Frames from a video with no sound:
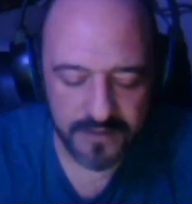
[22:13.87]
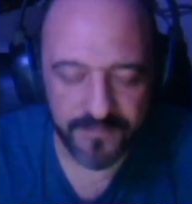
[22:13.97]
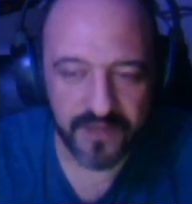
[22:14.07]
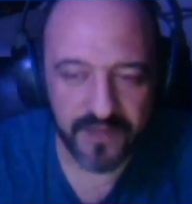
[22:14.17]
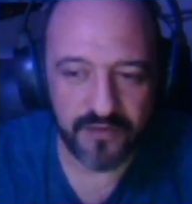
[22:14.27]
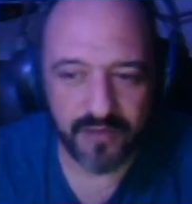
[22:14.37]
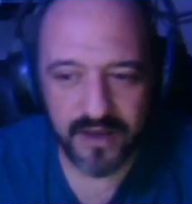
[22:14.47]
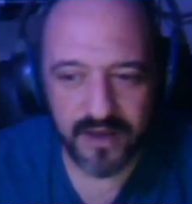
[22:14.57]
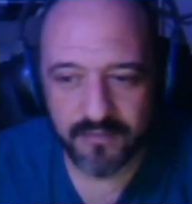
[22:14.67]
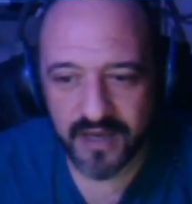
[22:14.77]
If you
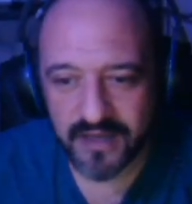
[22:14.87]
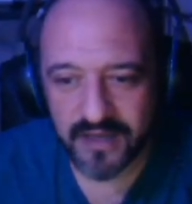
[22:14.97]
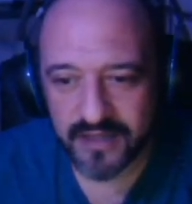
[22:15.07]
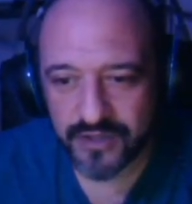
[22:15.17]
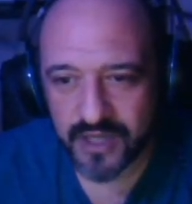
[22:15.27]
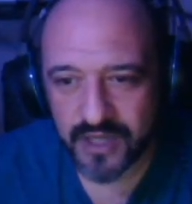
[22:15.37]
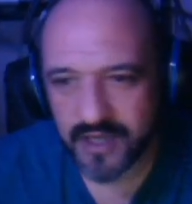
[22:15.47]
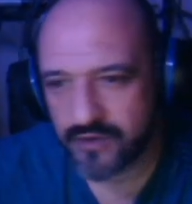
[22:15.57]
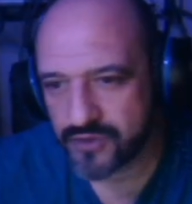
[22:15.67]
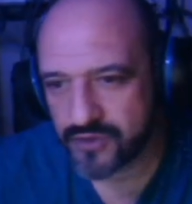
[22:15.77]
pay attention, I
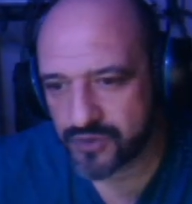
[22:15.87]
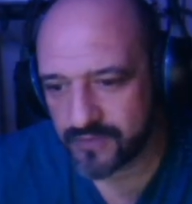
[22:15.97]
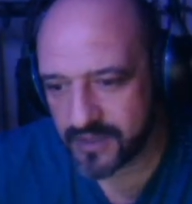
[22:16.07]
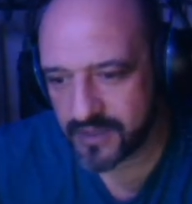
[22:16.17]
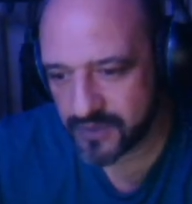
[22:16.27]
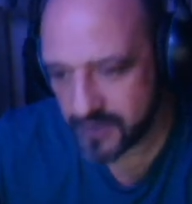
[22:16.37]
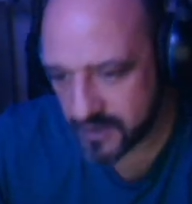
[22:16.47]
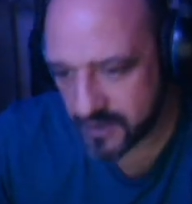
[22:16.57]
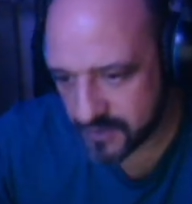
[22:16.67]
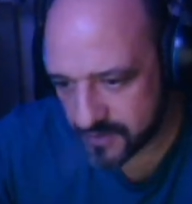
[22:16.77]
cannot zoom in, so you
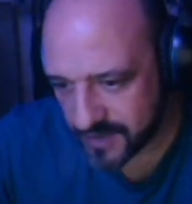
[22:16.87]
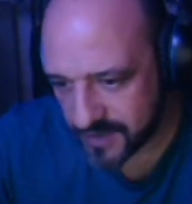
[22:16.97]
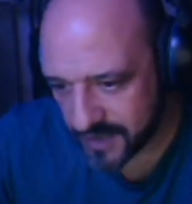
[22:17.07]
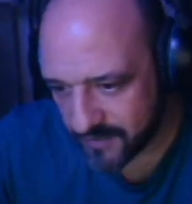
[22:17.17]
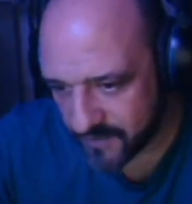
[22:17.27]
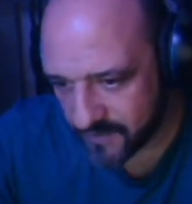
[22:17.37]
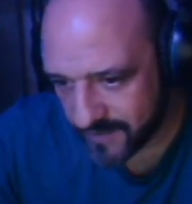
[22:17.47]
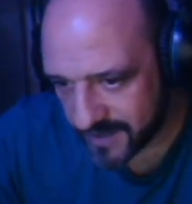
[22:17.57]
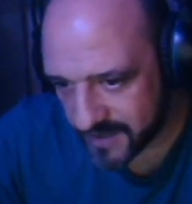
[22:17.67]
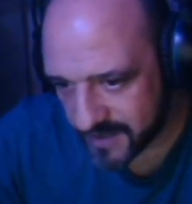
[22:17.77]
cannot zoom in the game. If you pay
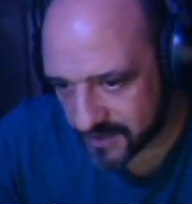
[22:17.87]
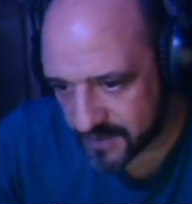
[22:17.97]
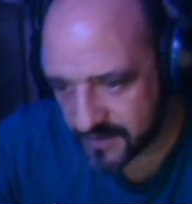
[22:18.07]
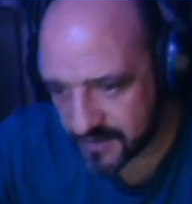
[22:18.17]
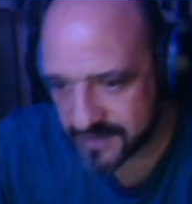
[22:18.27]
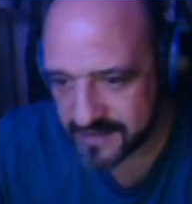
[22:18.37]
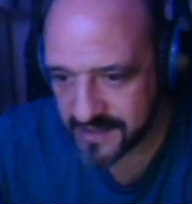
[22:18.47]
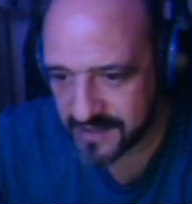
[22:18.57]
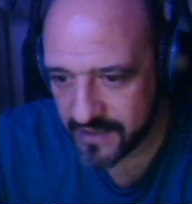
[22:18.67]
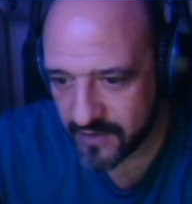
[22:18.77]
attention, there's these
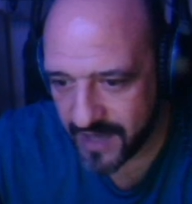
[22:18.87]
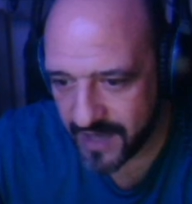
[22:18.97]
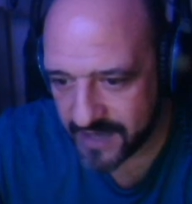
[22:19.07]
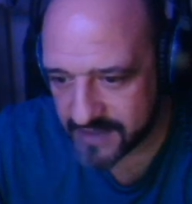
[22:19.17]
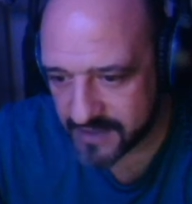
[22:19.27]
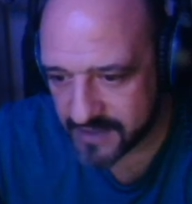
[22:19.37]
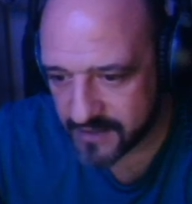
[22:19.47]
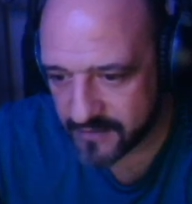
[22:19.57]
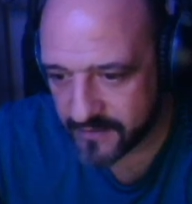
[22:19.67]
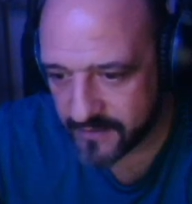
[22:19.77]
little lines
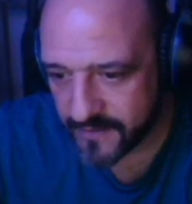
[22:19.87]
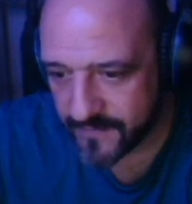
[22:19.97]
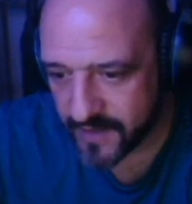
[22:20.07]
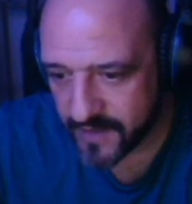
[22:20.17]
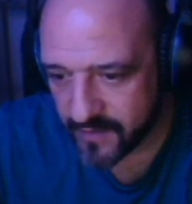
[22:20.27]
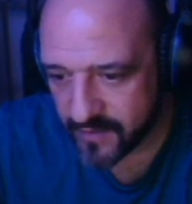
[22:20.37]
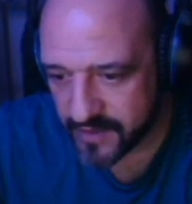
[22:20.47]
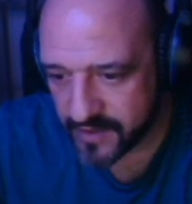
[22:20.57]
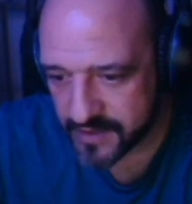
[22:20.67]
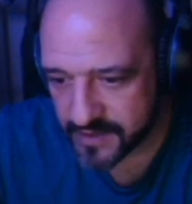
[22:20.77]
here with
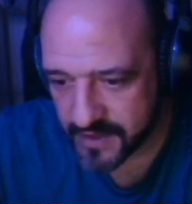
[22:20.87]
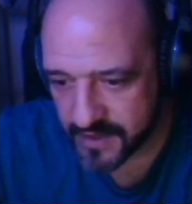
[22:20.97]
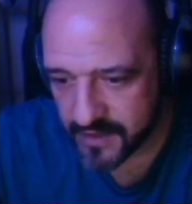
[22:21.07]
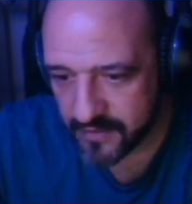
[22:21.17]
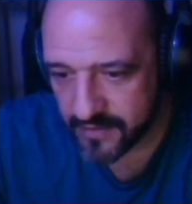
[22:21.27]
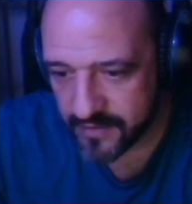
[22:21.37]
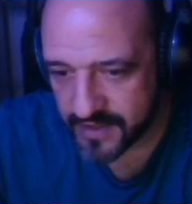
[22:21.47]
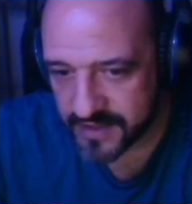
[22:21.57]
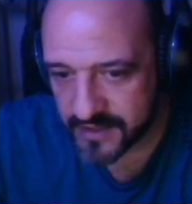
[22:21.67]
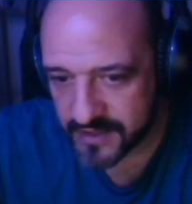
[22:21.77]
these little things
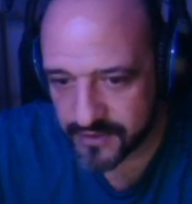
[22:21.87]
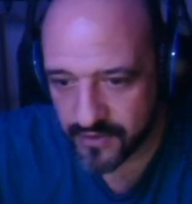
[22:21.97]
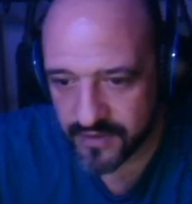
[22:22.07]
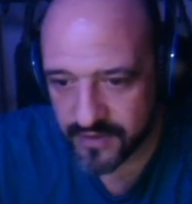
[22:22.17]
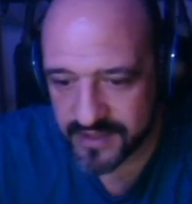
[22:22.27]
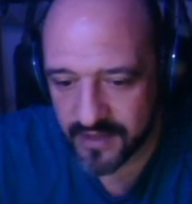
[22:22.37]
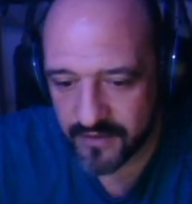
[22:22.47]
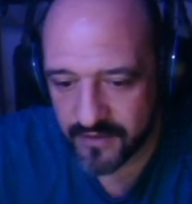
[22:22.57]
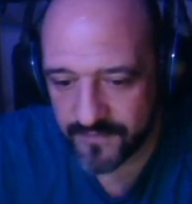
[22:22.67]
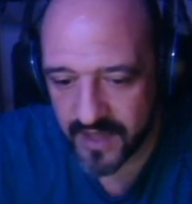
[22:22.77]
here. So these are
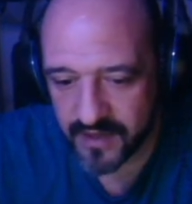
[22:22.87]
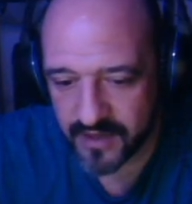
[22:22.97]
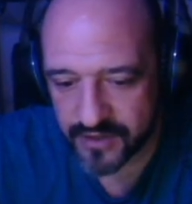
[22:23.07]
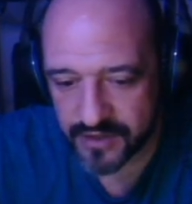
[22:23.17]
energy.